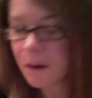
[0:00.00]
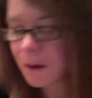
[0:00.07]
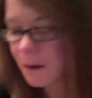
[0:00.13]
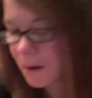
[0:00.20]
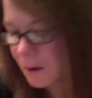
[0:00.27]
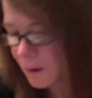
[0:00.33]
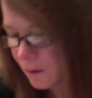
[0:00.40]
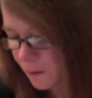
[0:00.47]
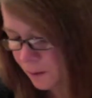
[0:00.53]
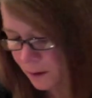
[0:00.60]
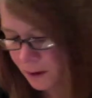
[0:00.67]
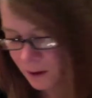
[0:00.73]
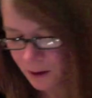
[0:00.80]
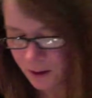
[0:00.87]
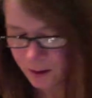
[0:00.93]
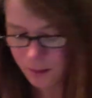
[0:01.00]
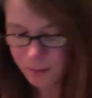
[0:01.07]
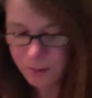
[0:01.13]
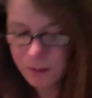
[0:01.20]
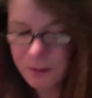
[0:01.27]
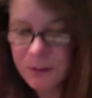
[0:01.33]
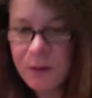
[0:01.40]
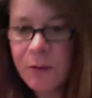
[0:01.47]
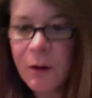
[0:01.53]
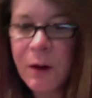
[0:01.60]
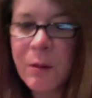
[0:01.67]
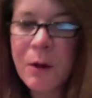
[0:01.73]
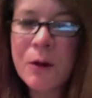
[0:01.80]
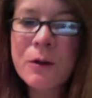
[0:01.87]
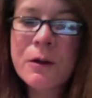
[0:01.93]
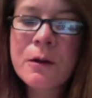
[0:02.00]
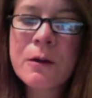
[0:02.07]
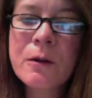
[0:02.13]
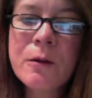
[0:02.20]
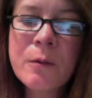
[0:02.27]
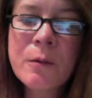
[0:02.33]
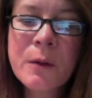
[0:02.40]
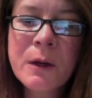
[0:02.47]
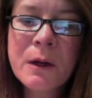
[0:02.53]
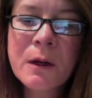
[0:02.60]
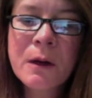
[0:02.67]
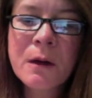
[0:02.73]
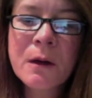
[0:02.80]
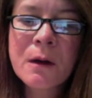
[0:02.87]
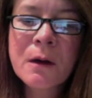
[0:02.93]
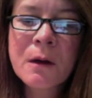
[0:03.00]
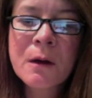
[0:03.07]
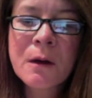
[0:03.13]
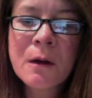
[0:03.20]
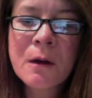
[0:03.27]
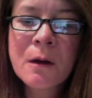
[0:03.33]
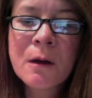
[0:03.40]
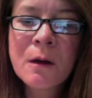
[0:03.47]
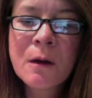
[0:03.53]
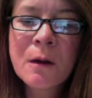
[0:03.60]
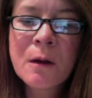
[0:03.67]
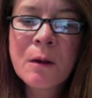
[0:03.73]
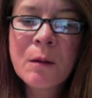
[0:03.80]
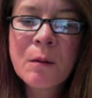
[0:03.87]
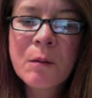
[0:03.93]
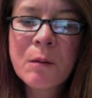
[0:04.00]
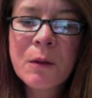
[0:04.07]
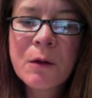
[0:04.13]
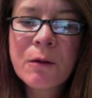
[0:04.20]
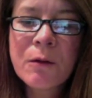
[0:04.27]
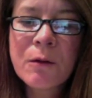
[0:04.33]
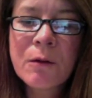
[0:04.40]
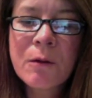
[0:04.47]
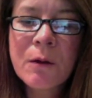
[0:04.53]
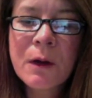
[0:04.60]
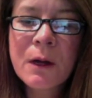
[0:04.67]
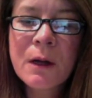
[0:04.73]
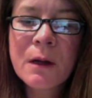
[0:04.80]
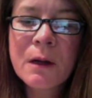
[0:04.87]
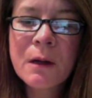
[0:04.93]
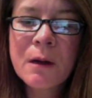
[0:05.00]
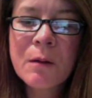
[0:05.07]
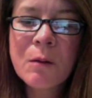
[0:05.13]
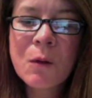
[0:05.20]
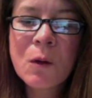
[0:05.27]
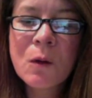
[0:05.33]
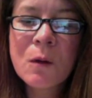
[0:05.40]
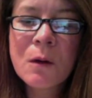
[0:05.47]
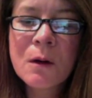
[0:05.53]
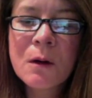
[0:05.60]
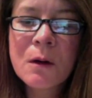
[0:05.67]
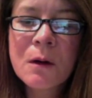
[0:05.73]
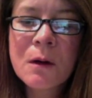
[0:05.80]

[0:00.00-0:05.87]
There we go. Let's grab our toothpick. Move around a little more.